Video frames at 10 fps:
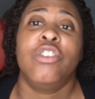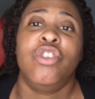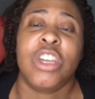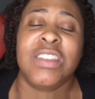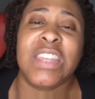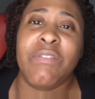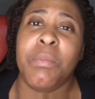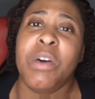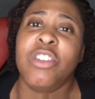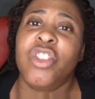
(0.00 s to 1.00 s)
Just 7
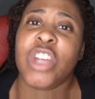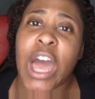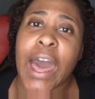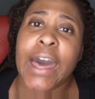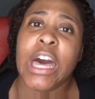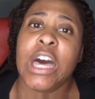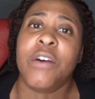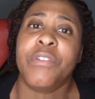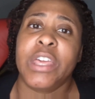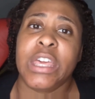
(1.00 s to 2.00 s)
months shy
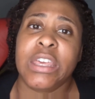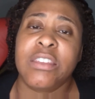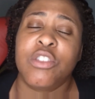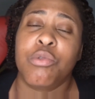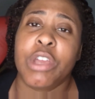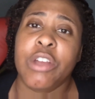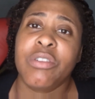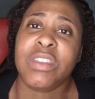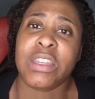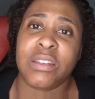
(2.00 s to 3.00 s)
of his
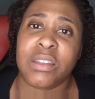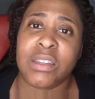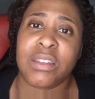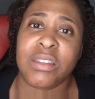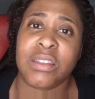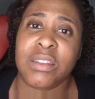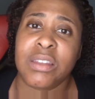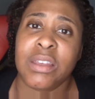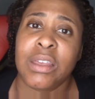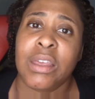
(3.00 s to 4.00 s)
3-year sentence,
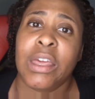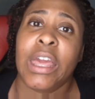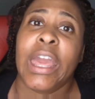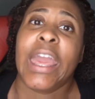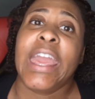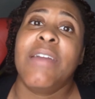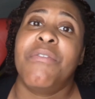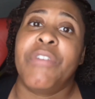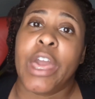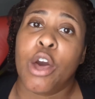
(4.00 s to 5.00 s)
he
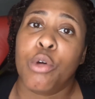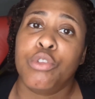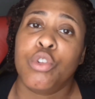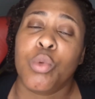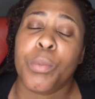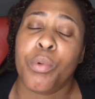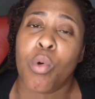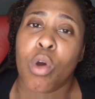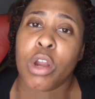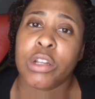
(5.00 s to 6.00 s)
failed to
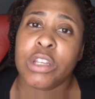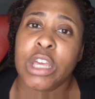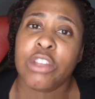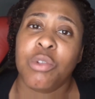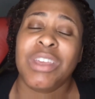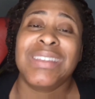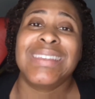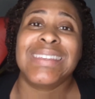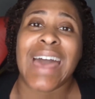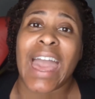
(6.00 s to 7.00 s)
report to his
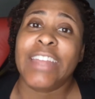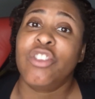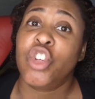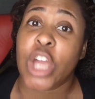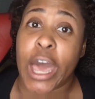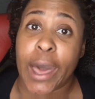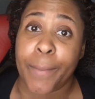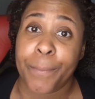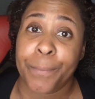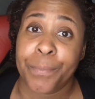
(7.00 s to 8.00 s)
assigned
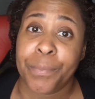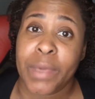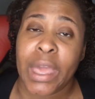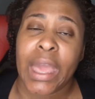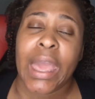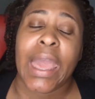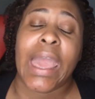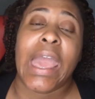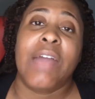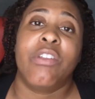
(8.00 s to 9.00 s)
job,
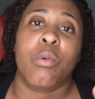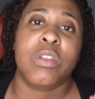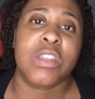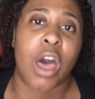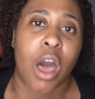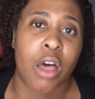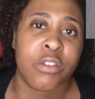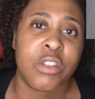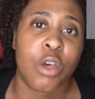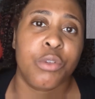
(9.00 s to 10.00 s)
and there was
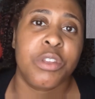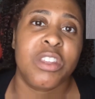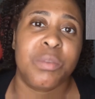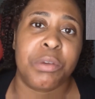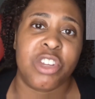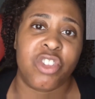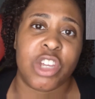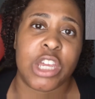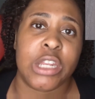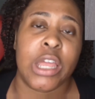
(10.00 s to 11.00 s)
also
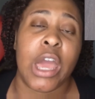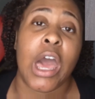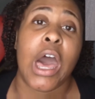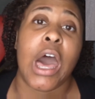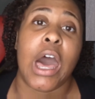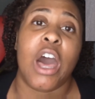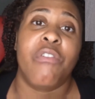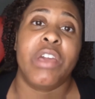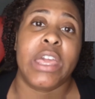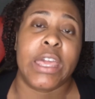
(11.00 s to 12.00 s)
suspicion
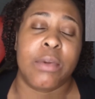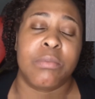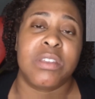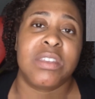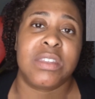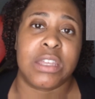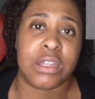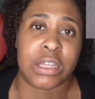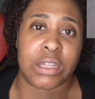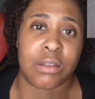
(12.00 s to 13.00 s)
of him
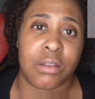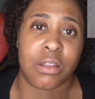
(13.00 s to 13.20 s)
stealing.